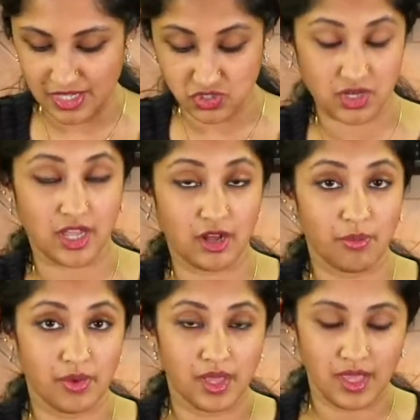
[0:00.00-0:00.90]
extra
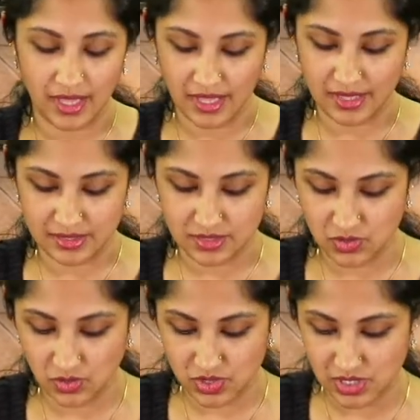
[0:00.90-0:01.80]
help in
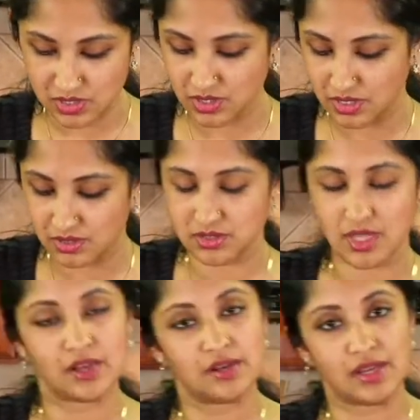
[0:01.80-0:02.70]
social skills
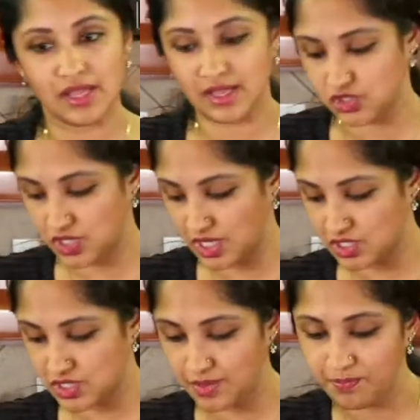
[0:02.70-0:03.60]
and
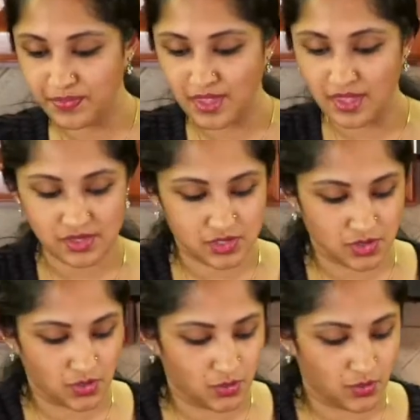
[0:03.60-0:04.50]
education.
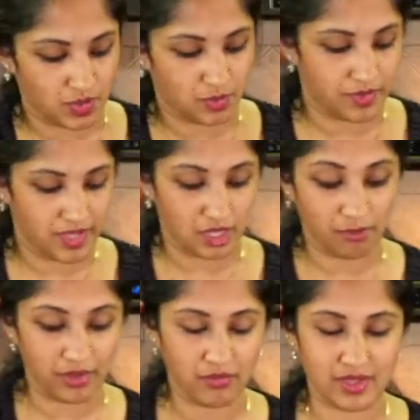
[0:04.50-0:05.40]
So we'll be
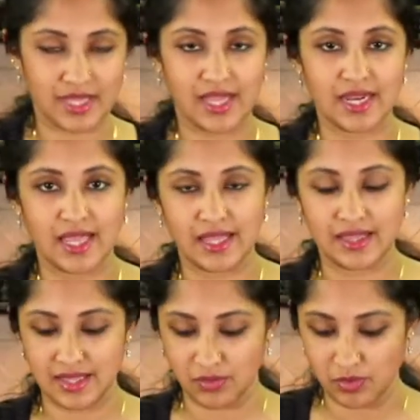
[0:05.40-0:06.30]
helping with that,
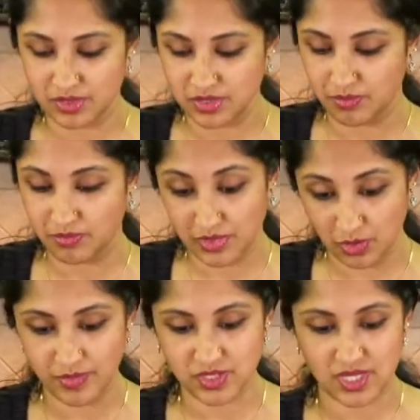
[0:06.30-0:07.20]
and there
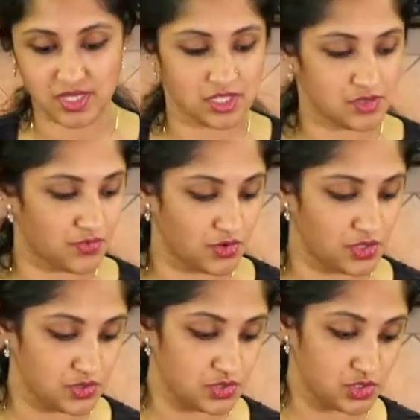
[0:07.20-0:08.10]
will be chances for
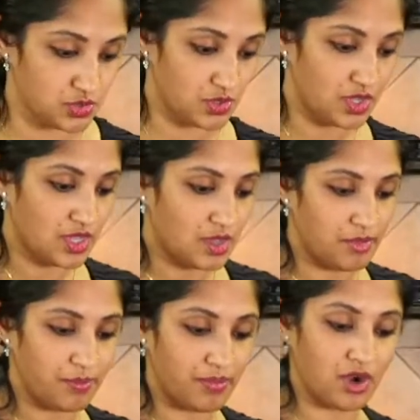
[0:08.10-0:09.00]
you to
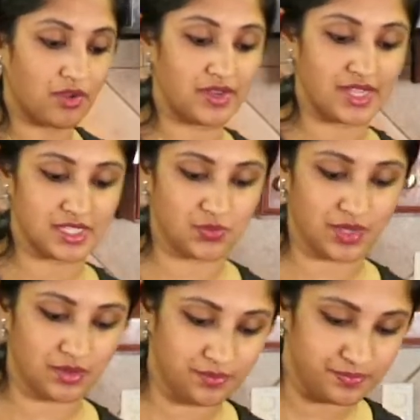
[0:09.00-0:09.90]
be part of it as
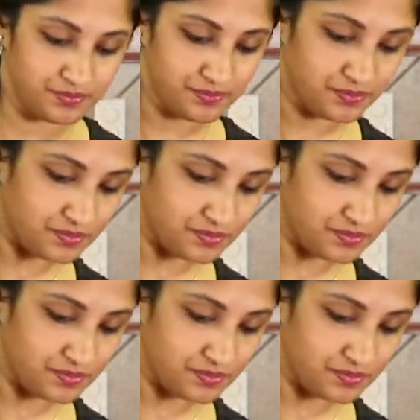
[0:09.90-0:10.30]
well.